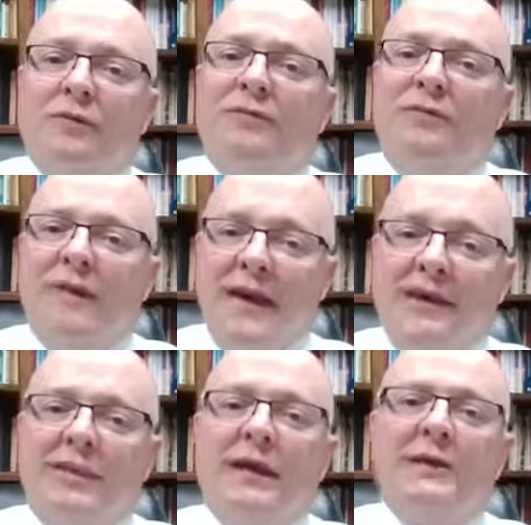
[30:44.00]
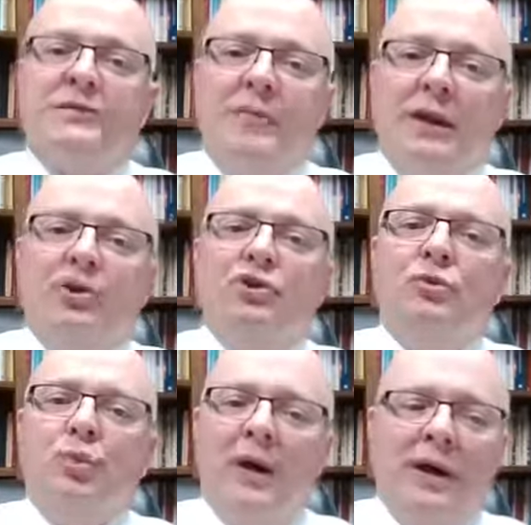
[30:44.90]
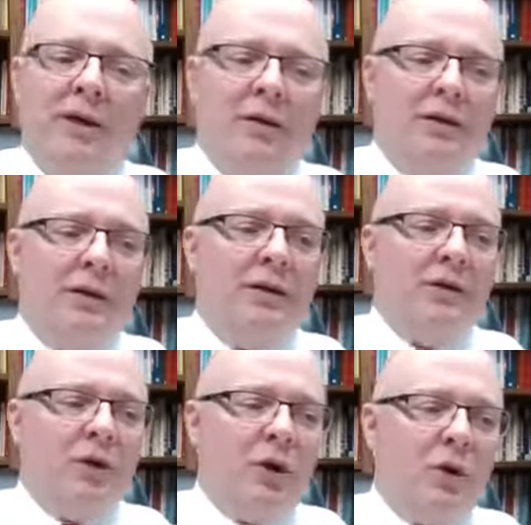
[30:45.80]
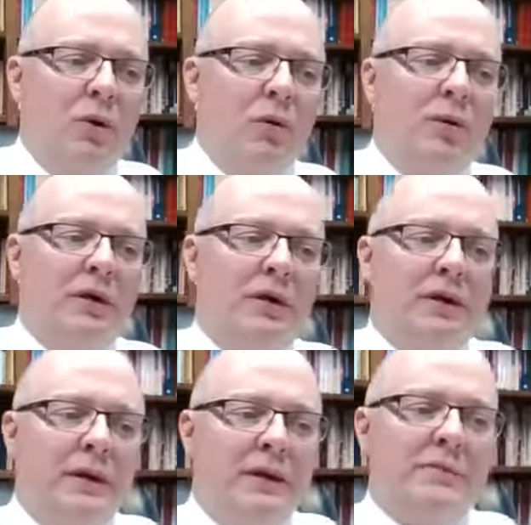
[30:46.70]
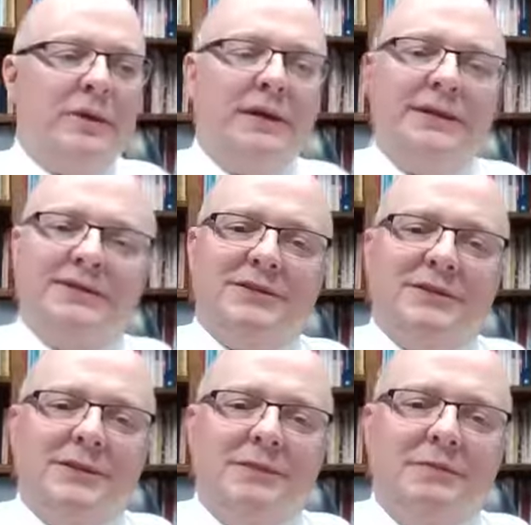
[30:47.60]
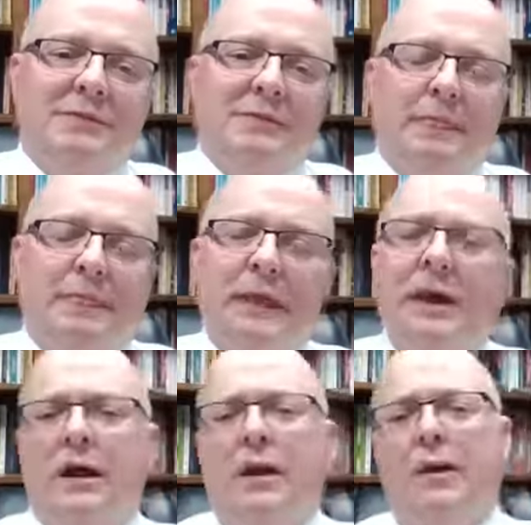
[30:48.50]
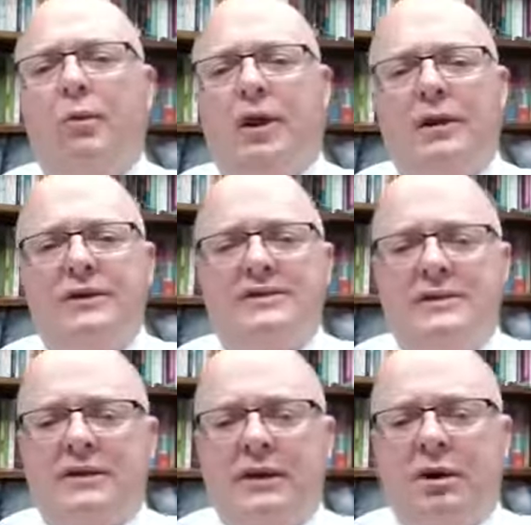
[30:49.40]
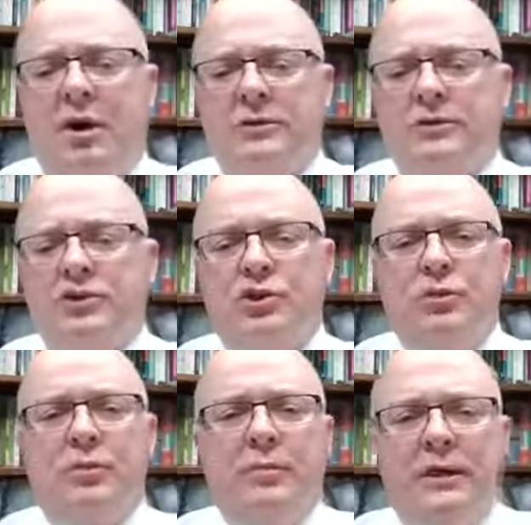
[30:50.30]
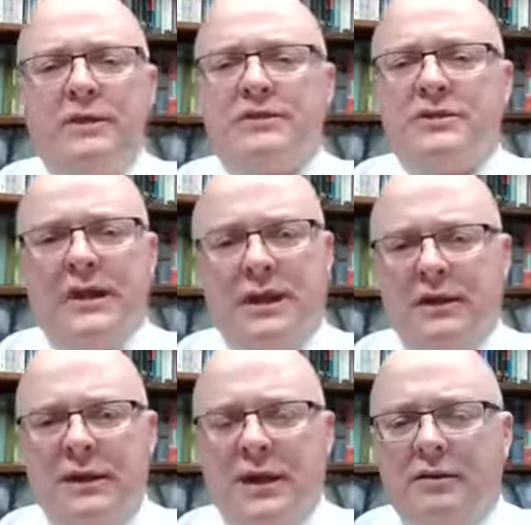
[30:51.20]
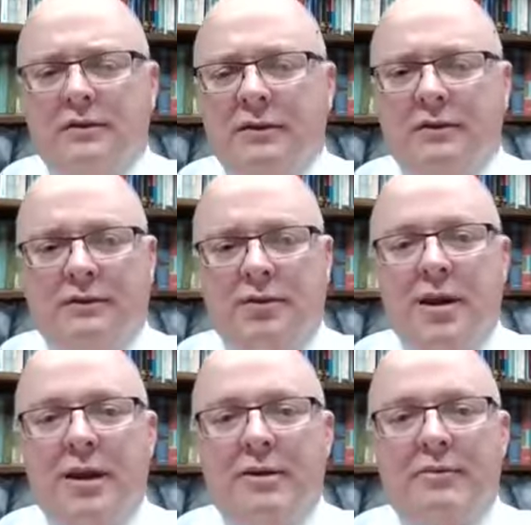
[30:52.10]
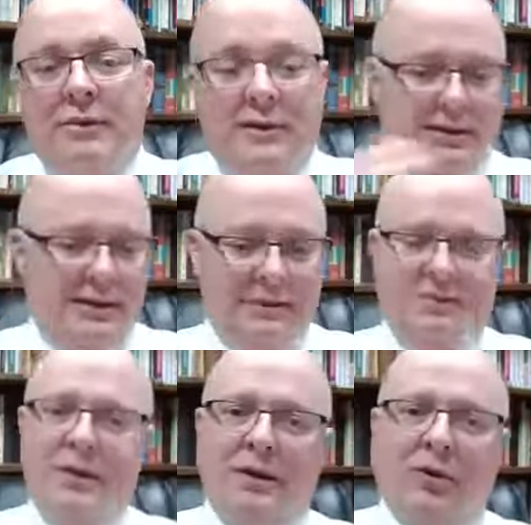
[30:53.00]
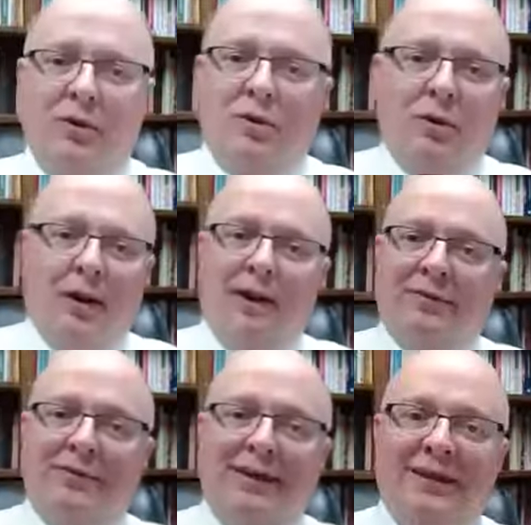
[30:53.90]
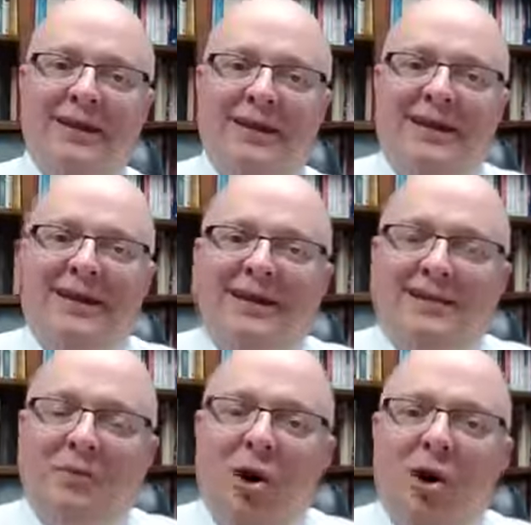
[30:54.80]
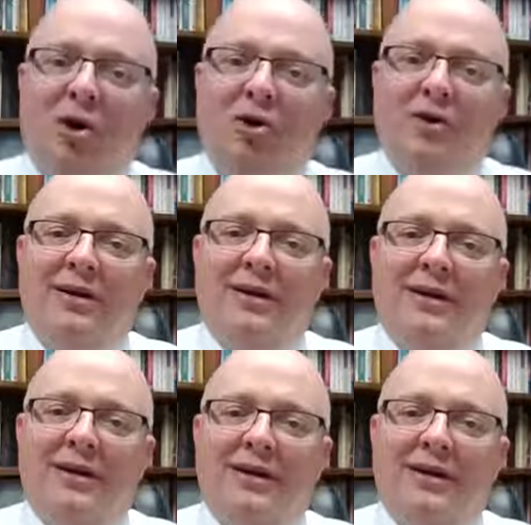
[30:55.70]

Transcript: Your faith has made you well. Go in peace. What is it that causes you and me to stand out in the crowd, in that big old crowd in the mall?